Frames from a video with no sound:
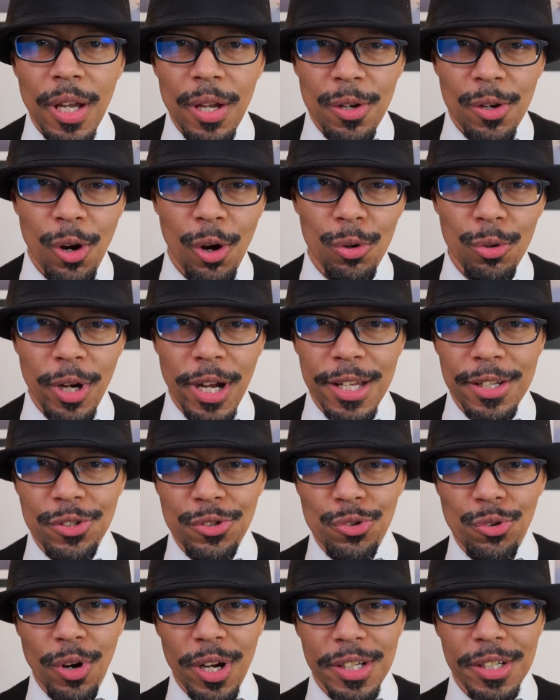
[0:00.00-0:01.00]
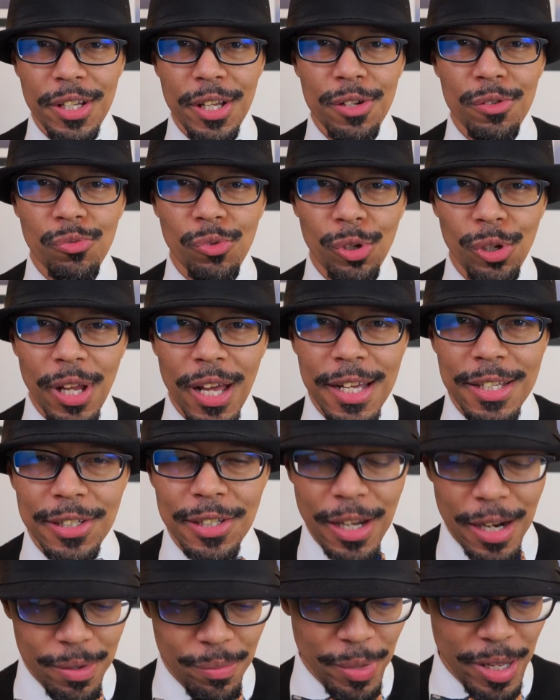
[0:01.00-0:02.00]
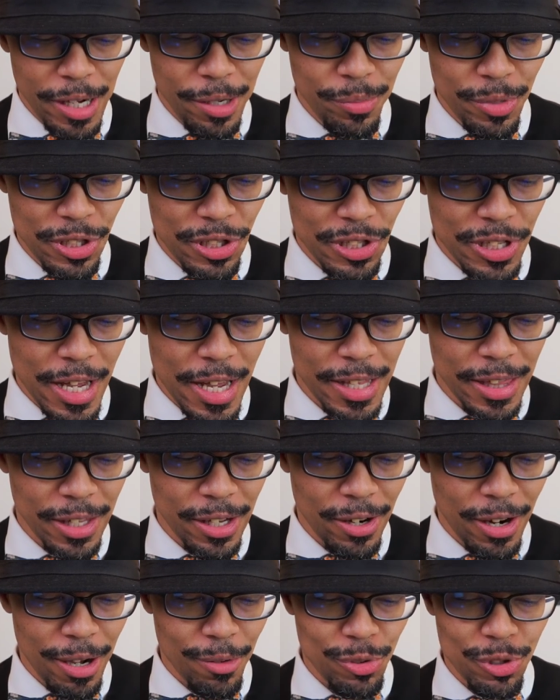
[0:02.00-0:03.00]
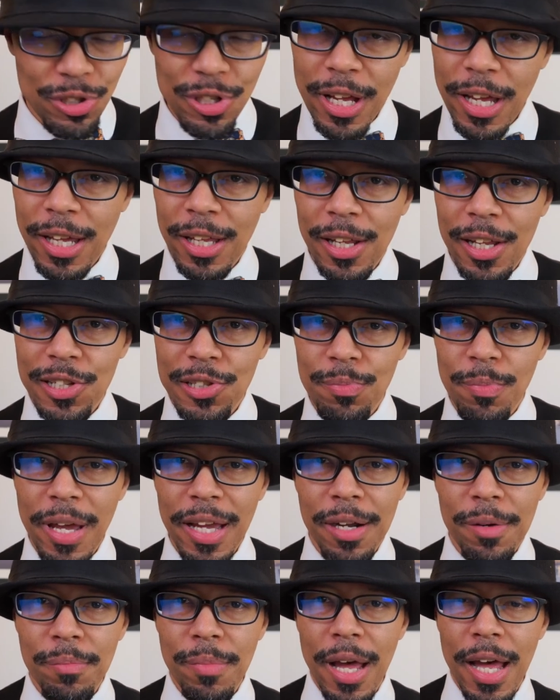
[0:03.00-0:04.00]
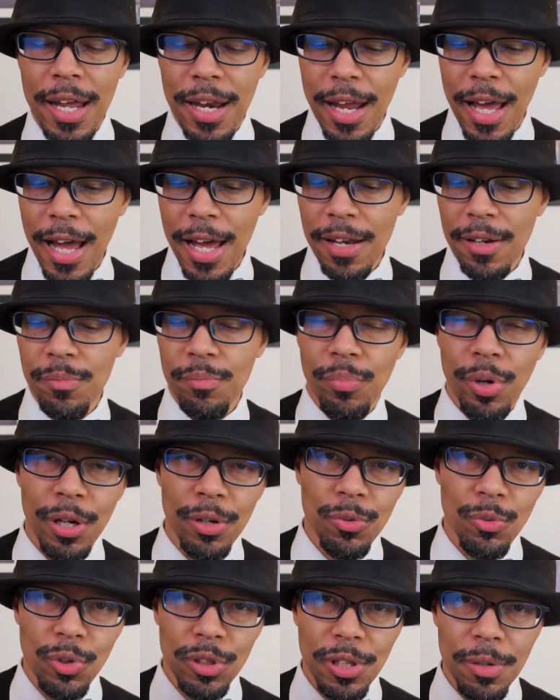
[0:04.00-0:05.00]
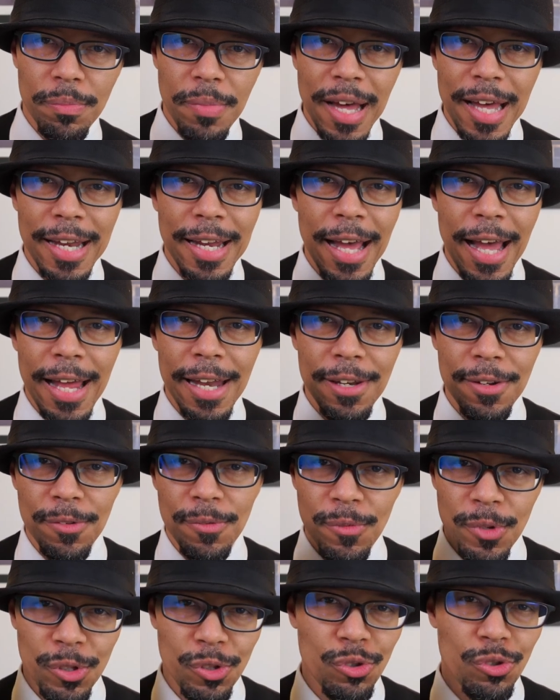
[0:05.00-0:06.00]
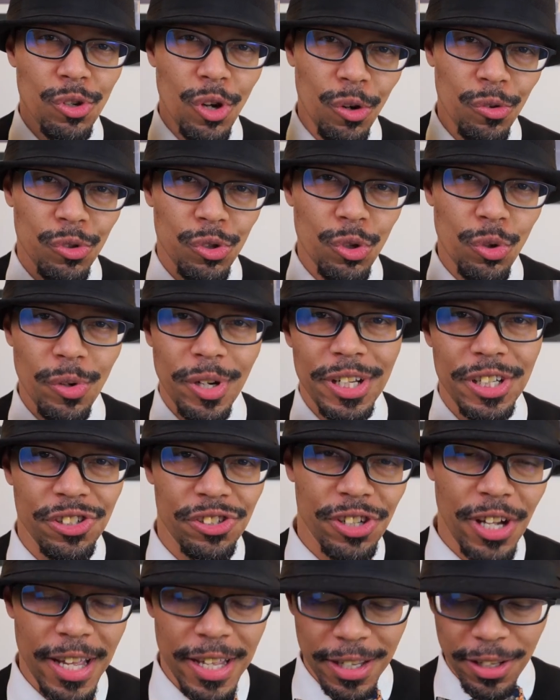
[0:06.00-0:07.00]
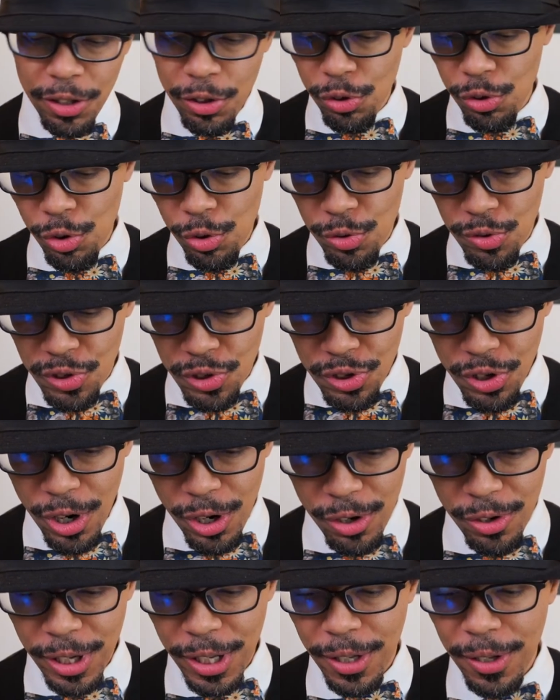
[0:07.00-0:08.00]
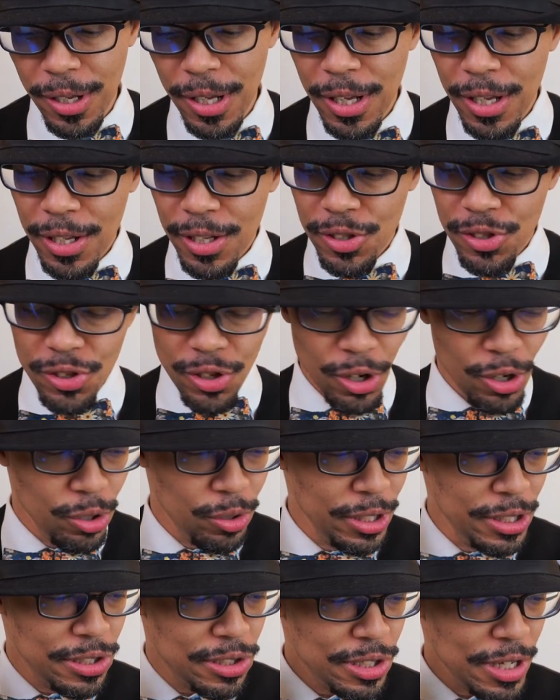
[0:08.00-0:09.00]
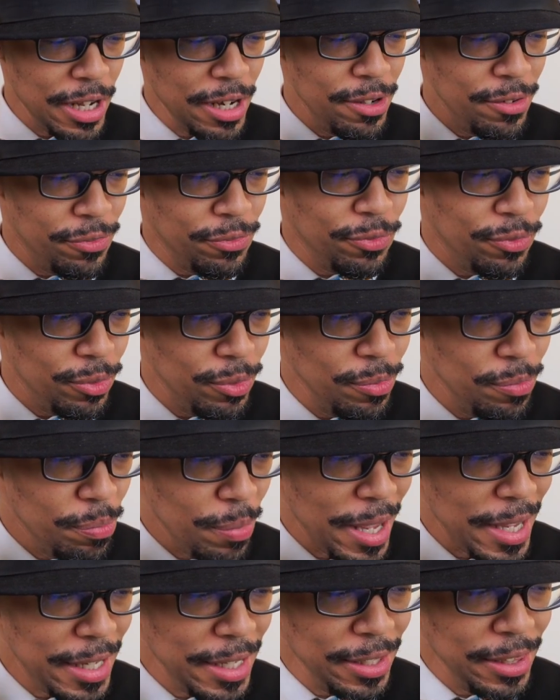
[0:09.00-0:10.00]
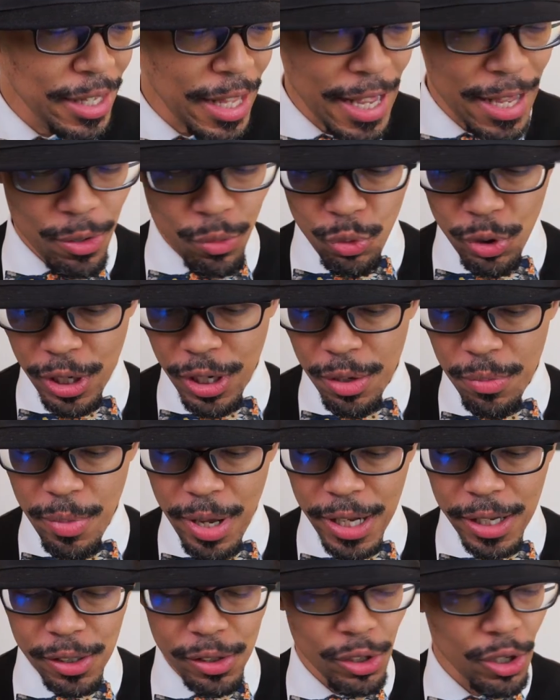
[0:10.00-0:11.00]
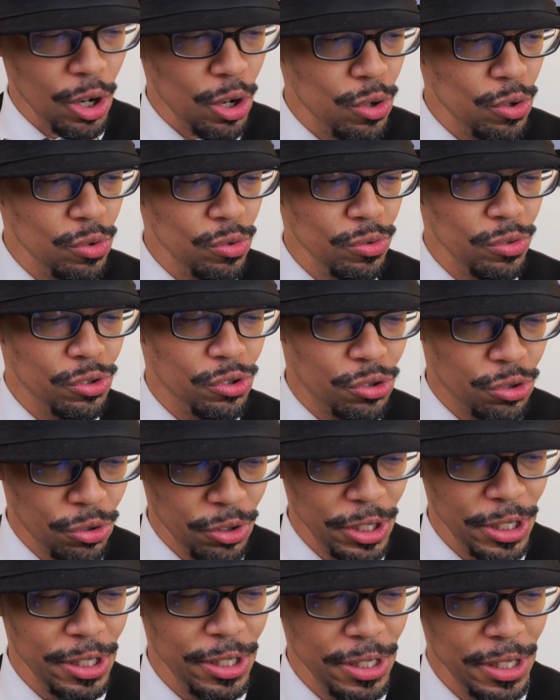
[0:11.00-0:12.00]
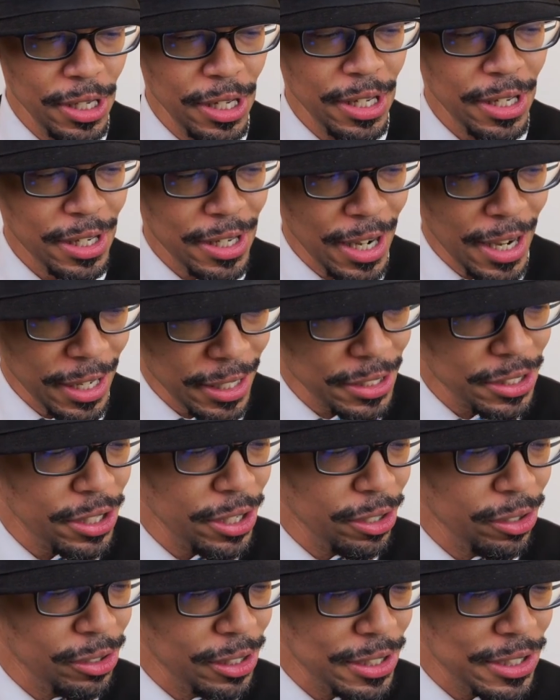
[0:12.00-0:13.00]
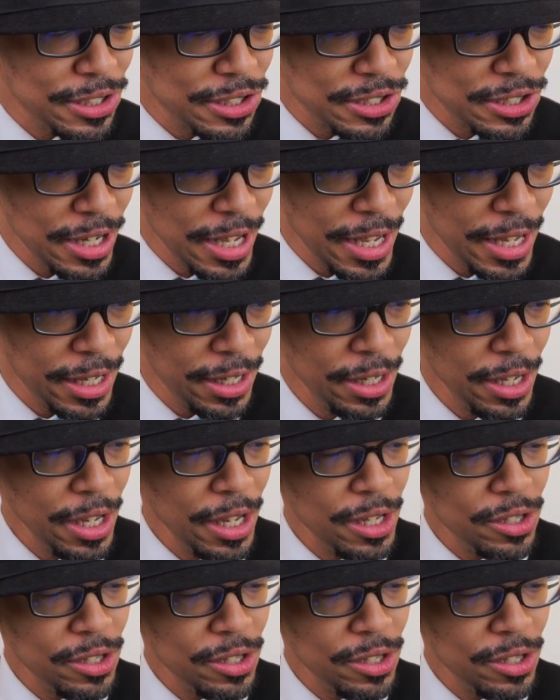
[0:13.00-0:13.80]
All right, so I did realize that I made a mistake there. I was saying let's make a Manhattan, but with a Manhattan, you don't do any shaking, you do stirring. So instead of making that, we're going to make a Lone Tree cocktail instead.